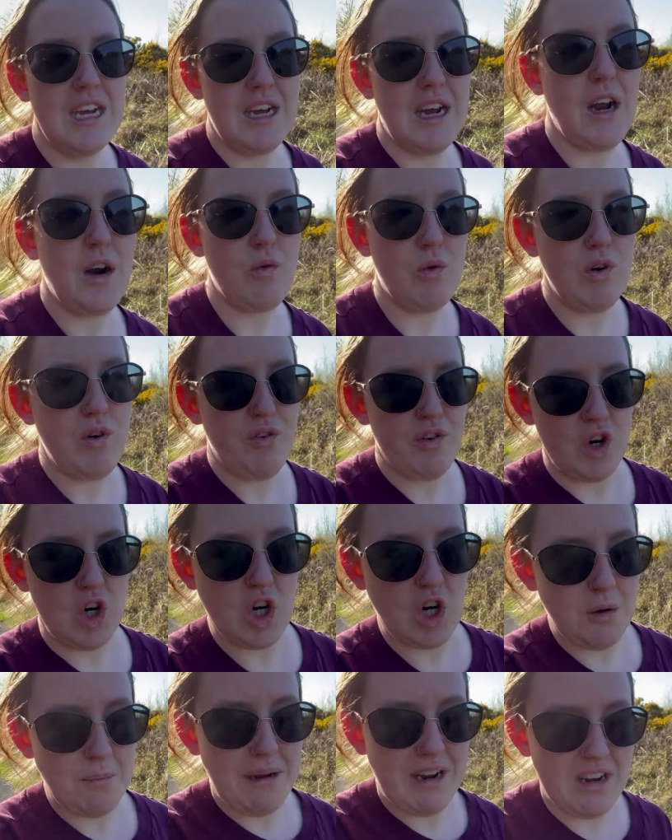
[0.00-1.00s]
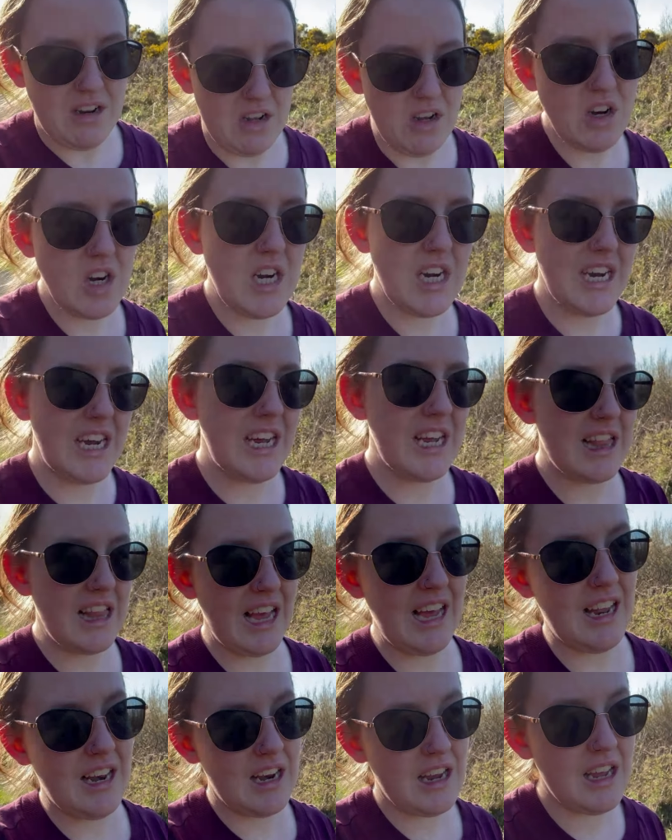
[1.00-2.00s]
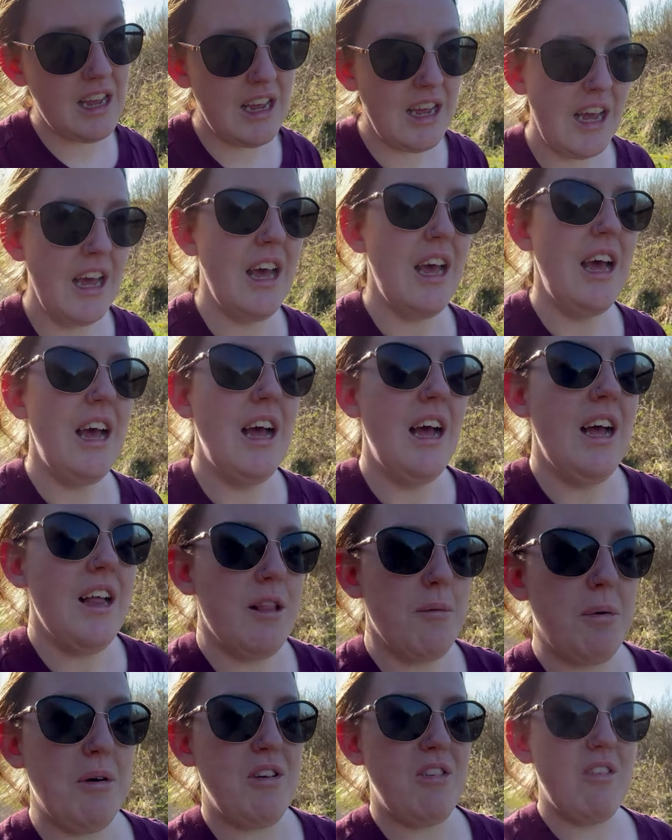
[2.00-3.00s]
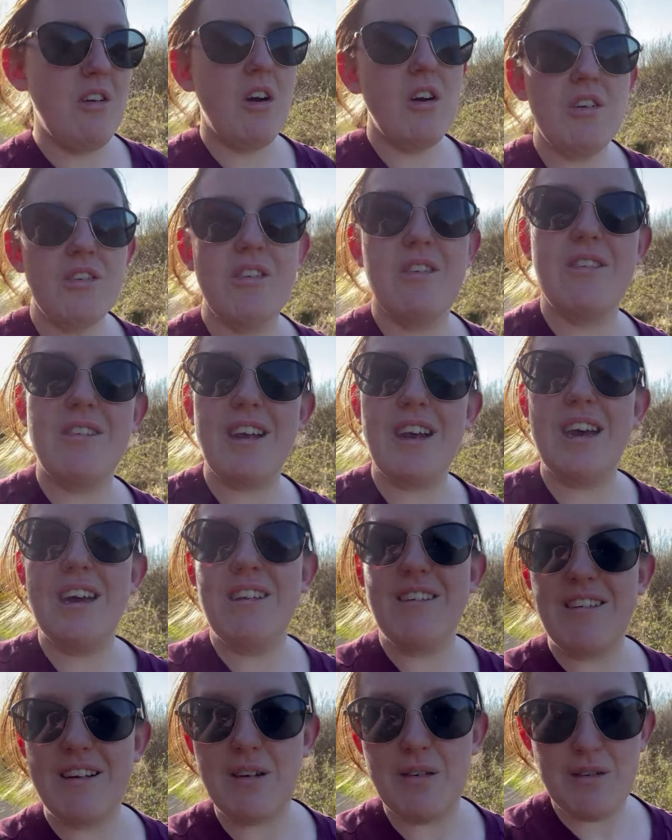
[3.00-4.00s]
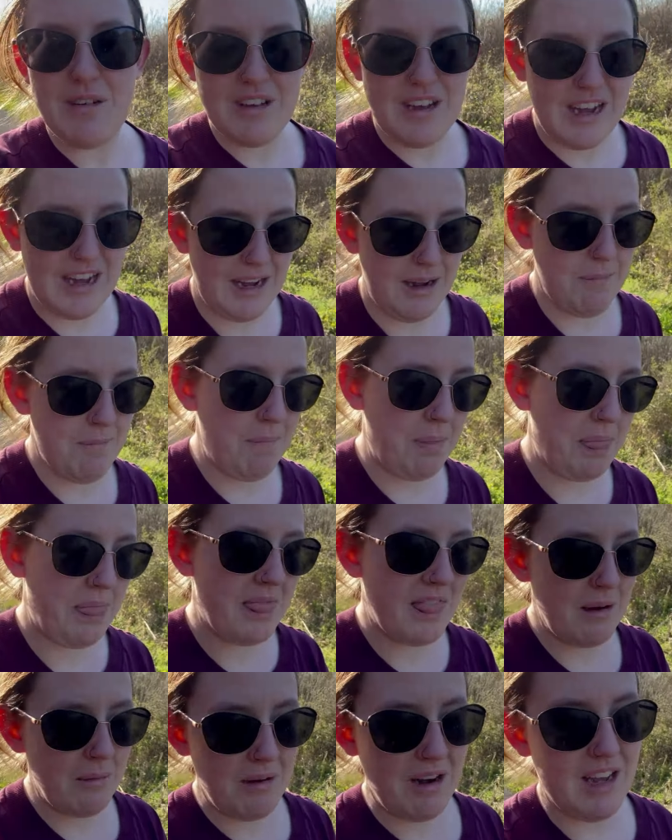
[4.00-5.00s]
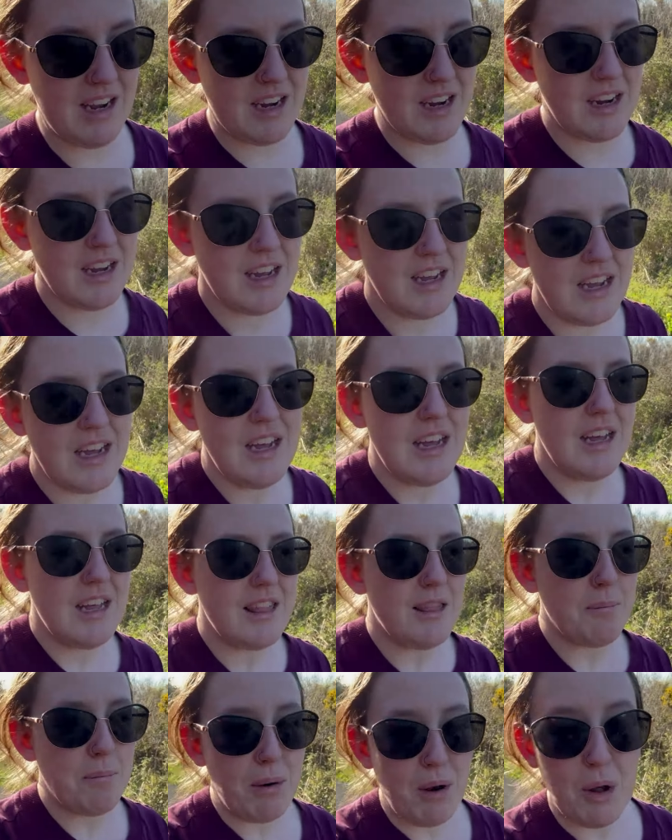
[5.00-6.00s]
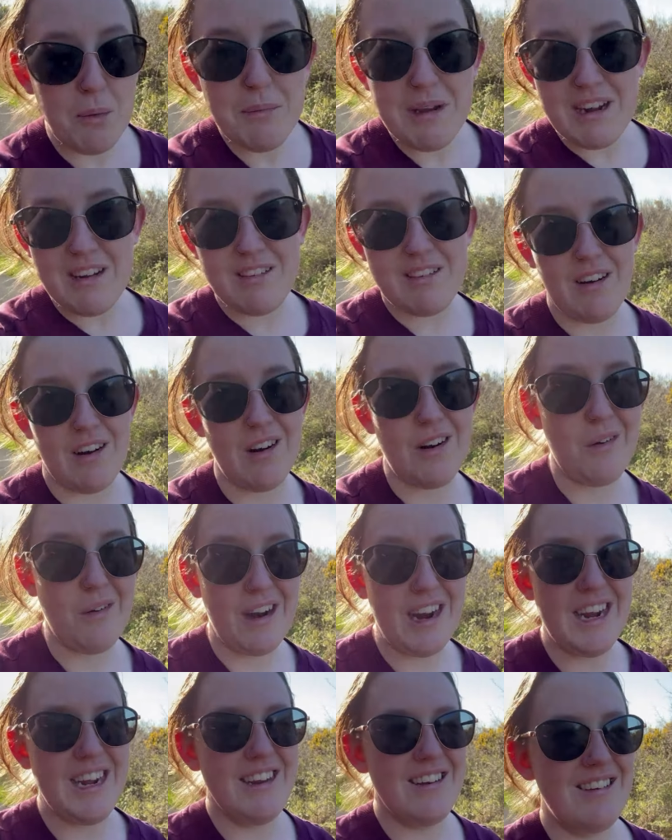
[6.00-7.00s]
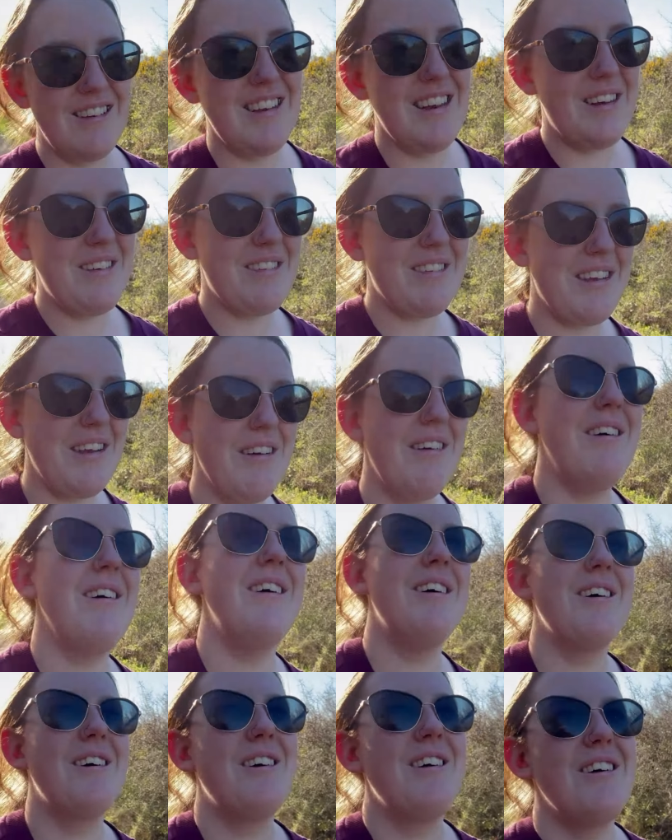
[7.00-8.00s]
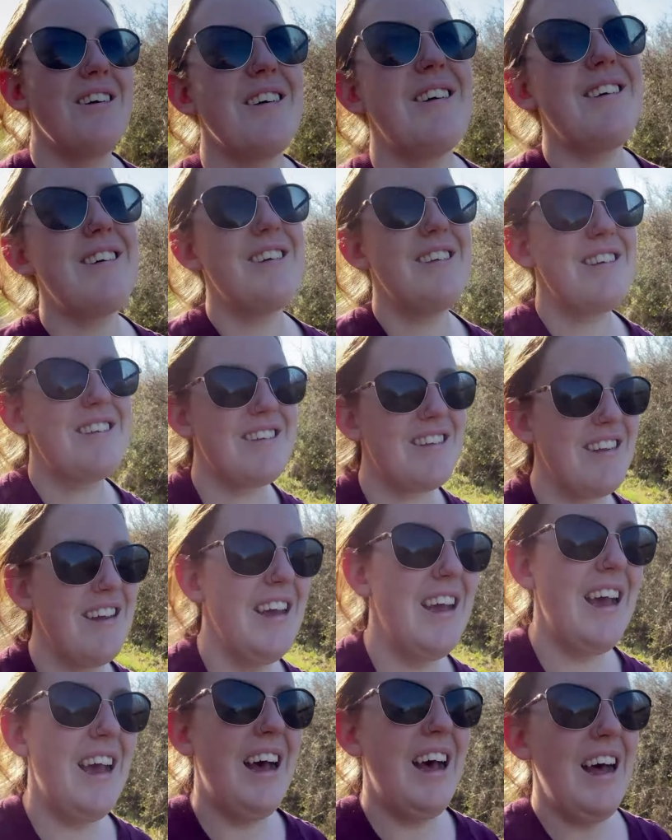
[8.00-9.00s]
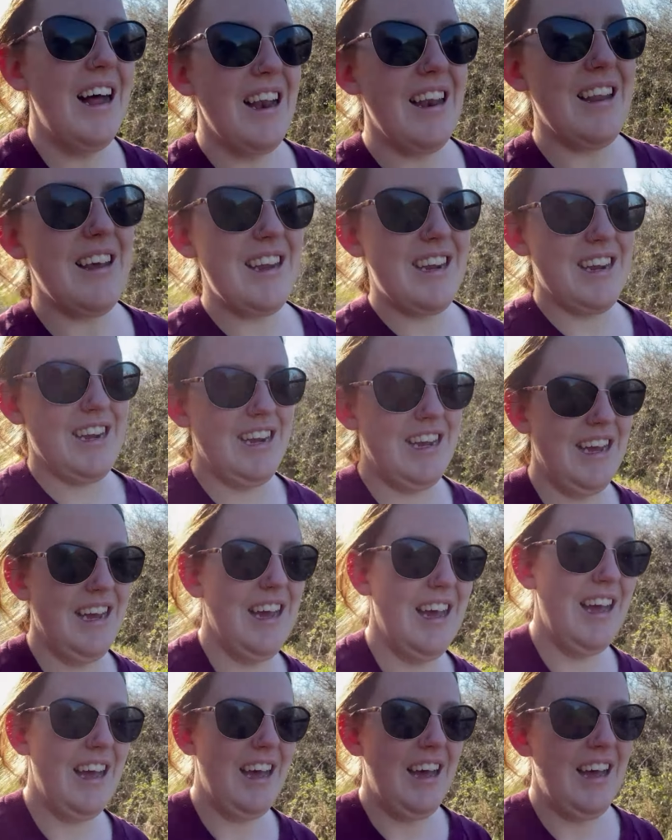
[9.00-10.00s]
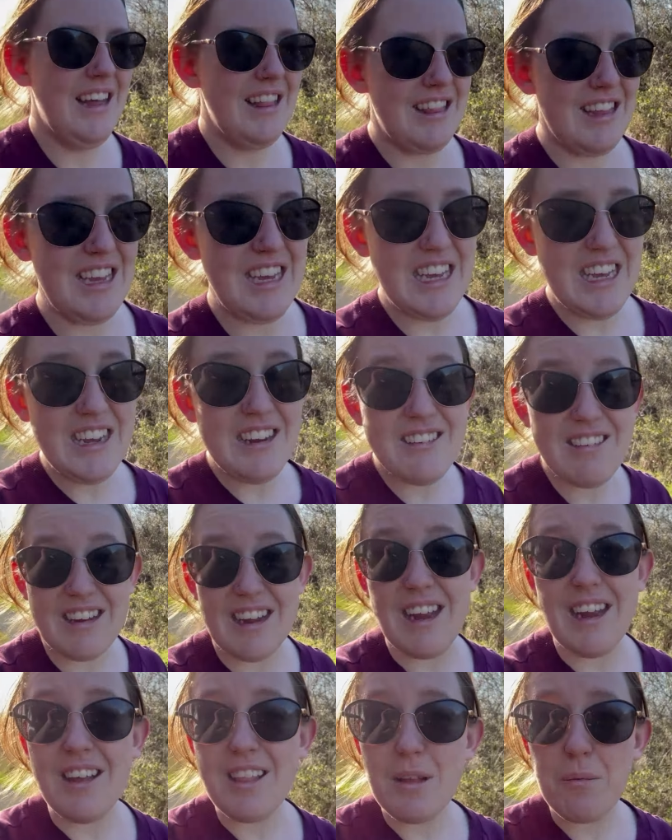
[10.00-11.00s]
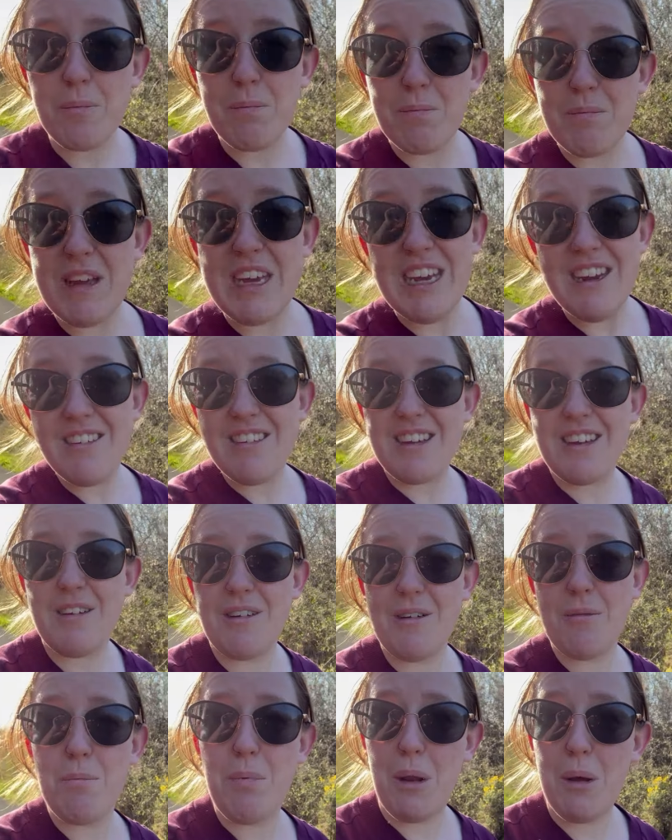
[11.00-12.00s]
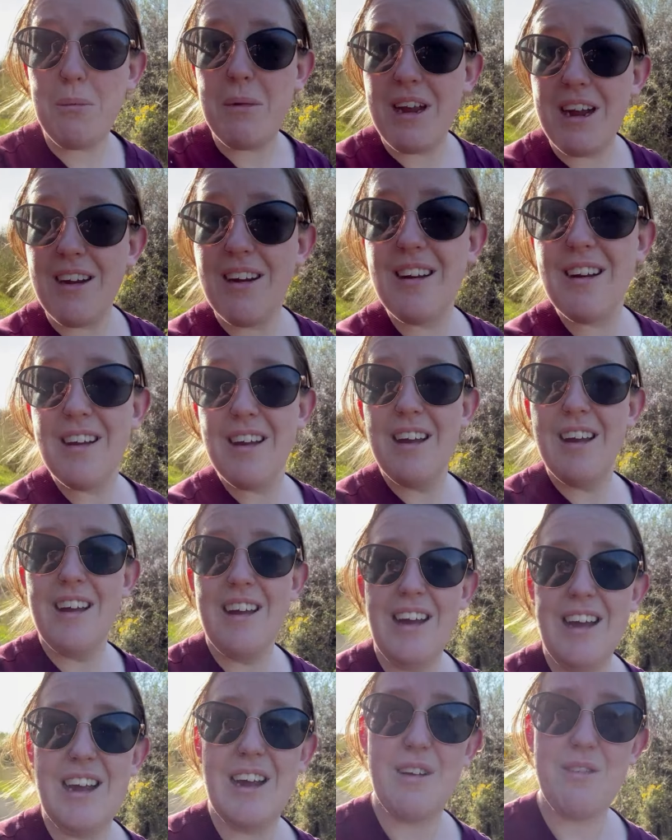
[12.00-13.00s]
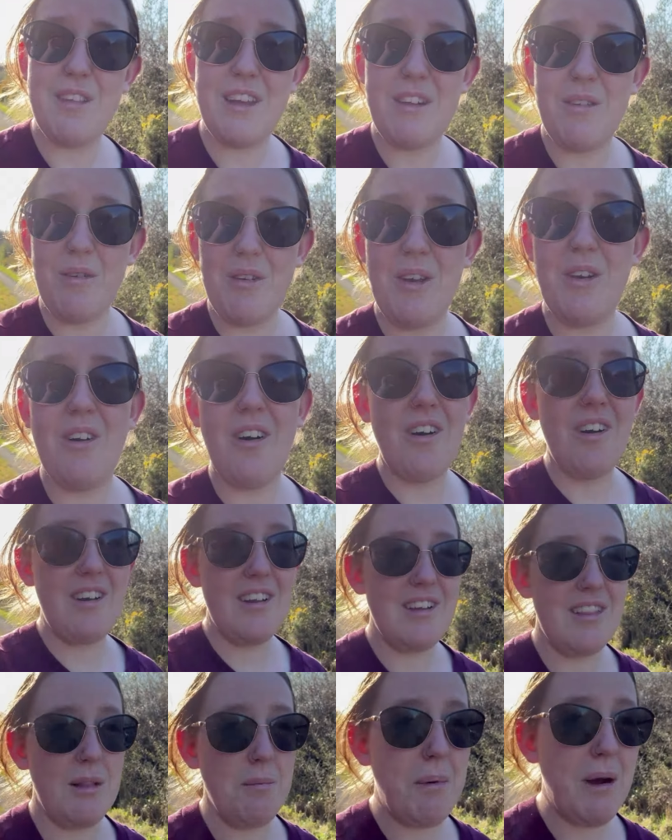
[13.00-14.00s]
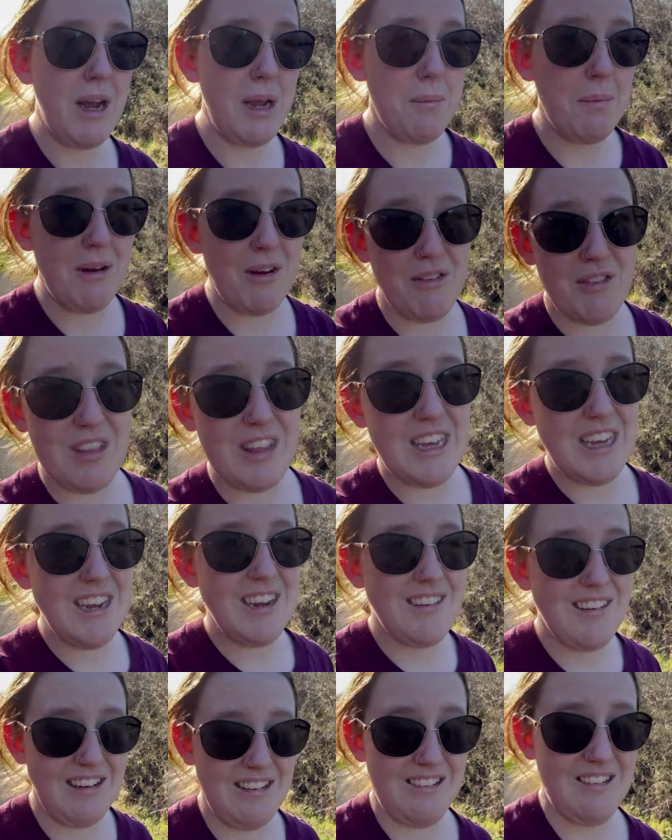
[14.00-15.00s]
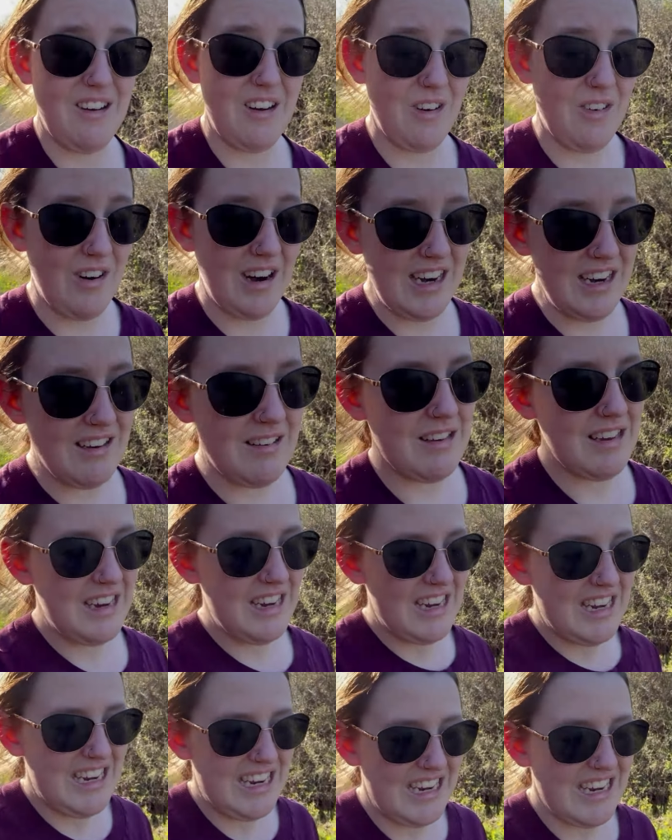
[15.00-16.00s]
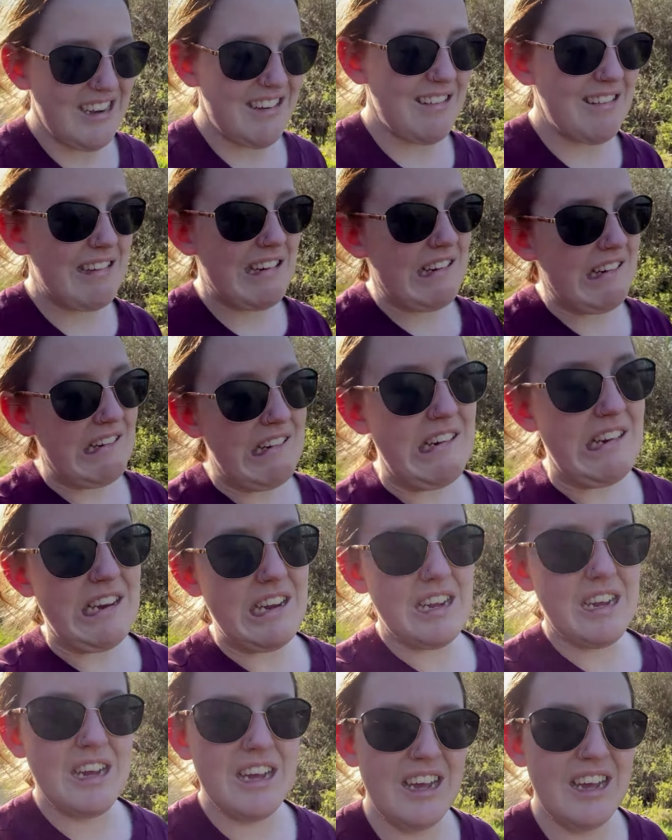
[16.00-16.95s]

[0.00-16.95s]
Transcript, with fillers: a roofer should come out and look. Then the person also said she um they were like the plumbing's not great and i was like oh god like the heating the heating plumbing if that's what you call it the piping for the heating's not great and she's like eh